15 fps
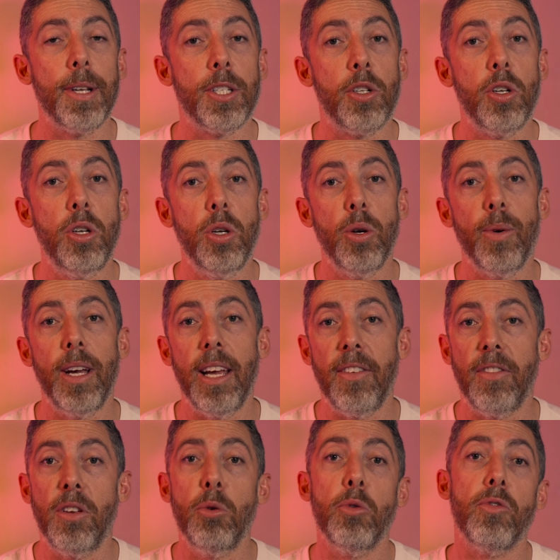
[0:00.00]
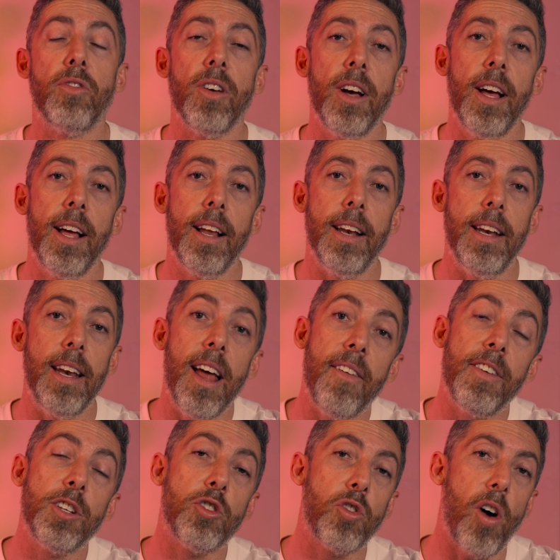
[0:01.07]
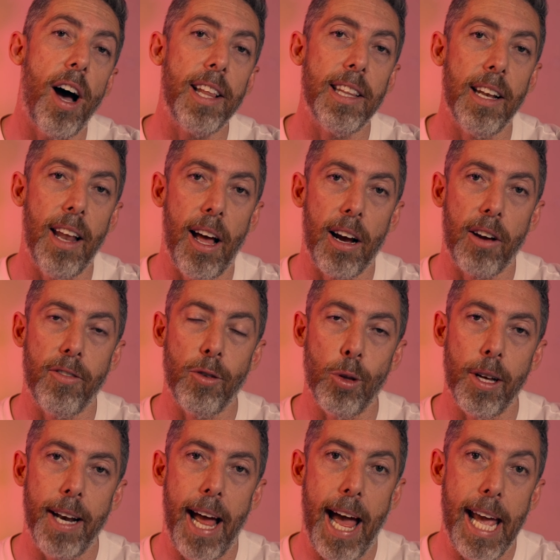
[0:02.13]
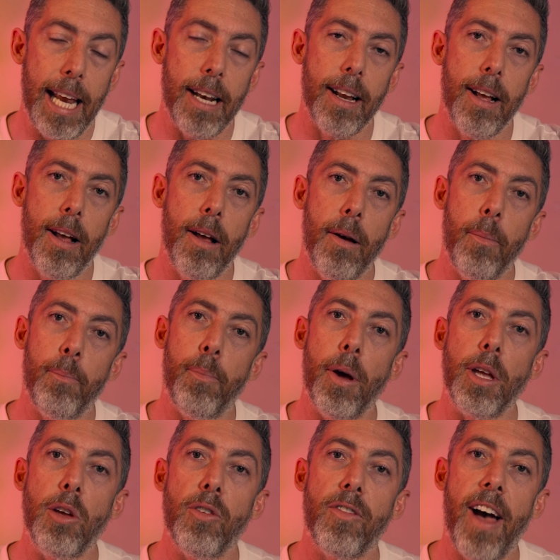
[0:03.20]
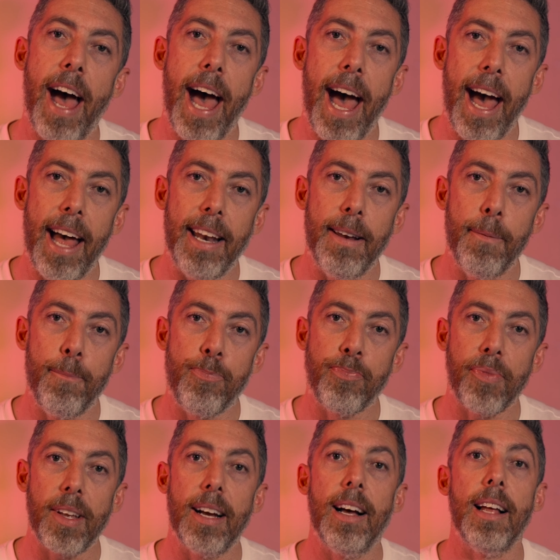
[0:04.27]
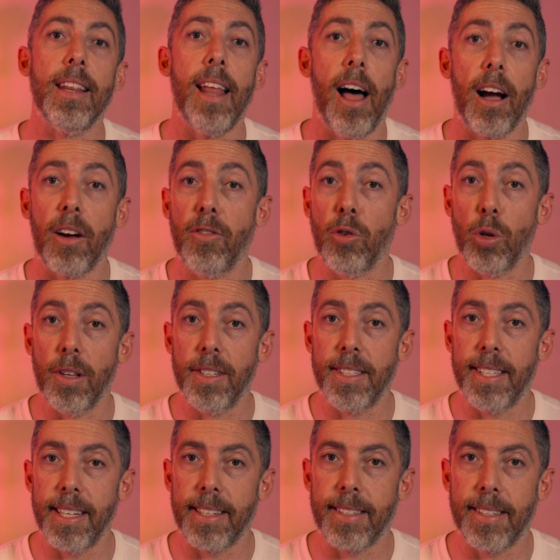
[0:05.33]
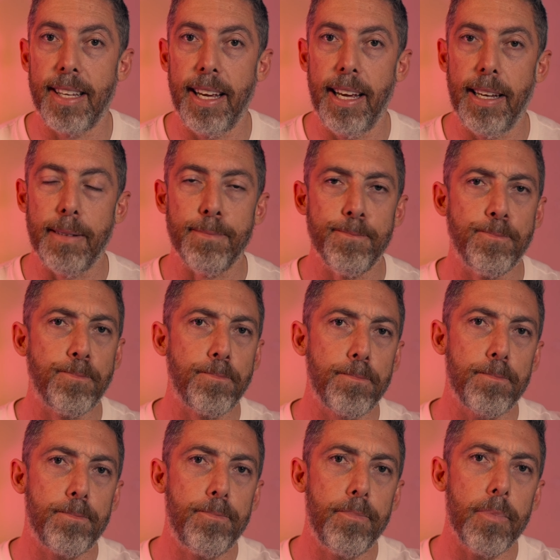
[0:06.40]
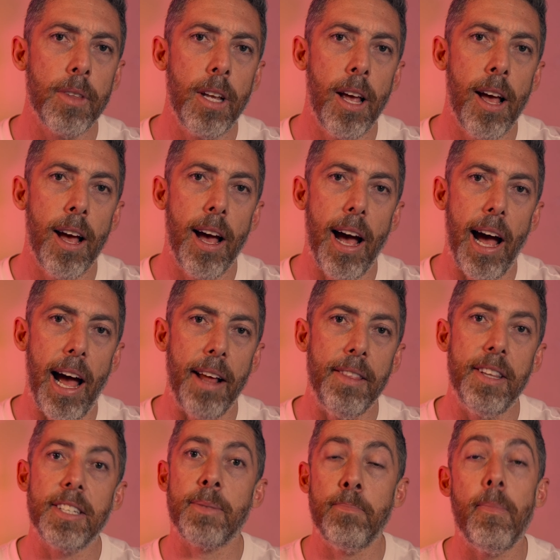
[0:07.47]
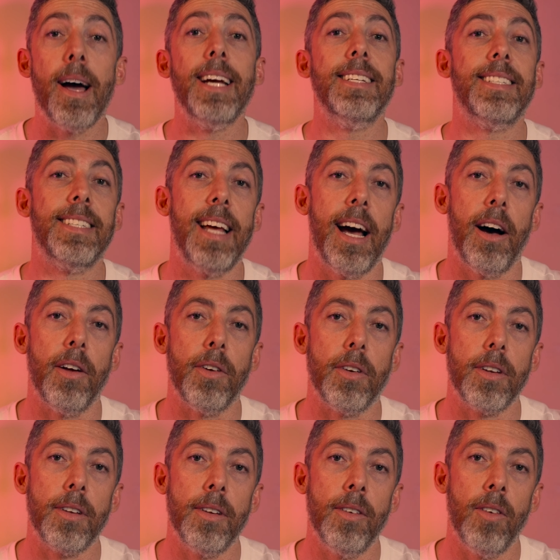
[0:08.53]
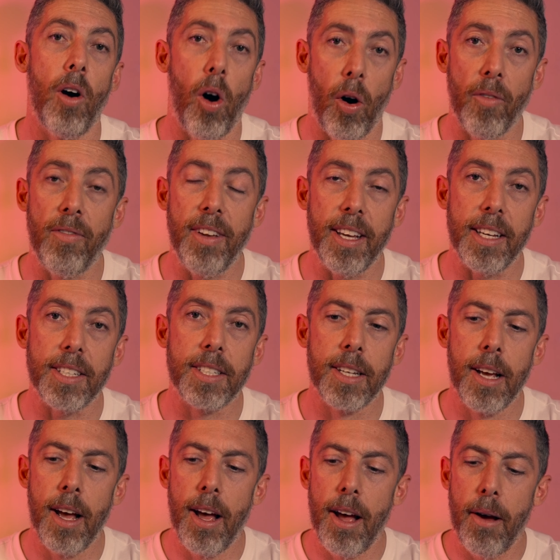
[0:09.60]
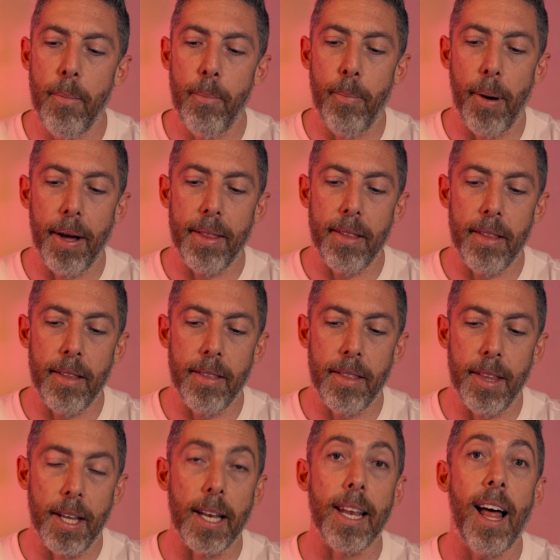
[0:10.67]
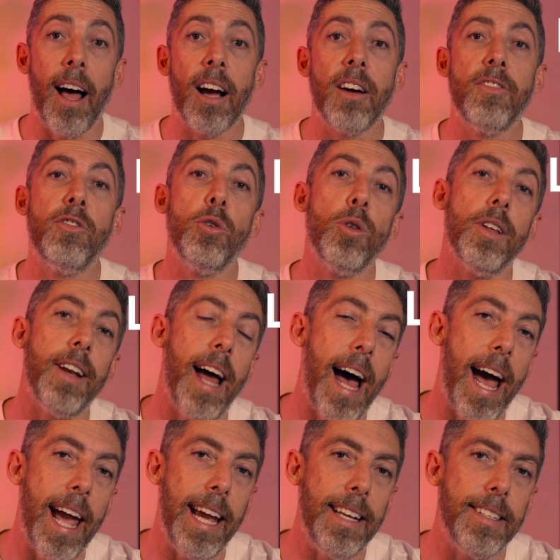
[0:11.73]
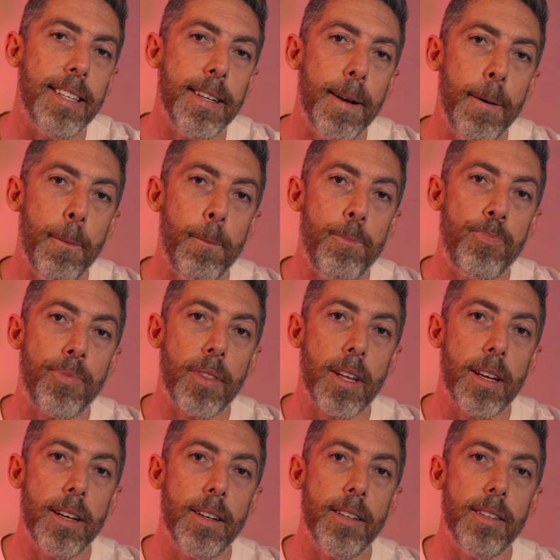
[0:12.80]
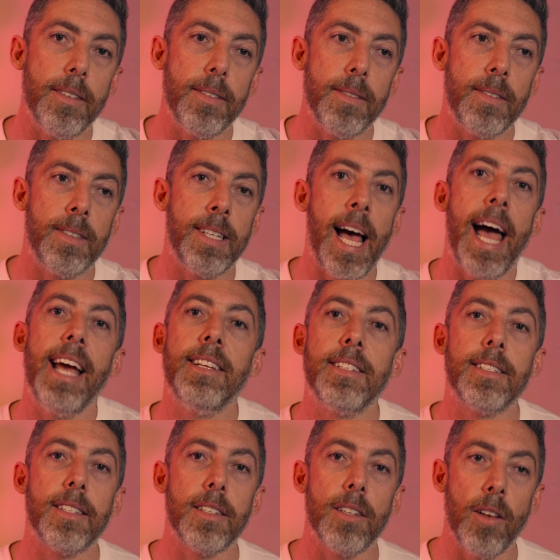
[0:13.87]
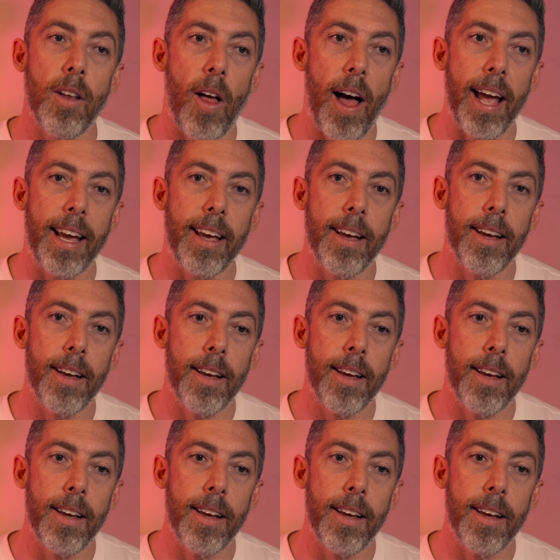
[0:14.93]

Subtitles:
it to you, if you've never tried the Lagavulin 8, but you've had a Lagavulin 16, and this may sound obvious, but the Lagavulin 8 tastes like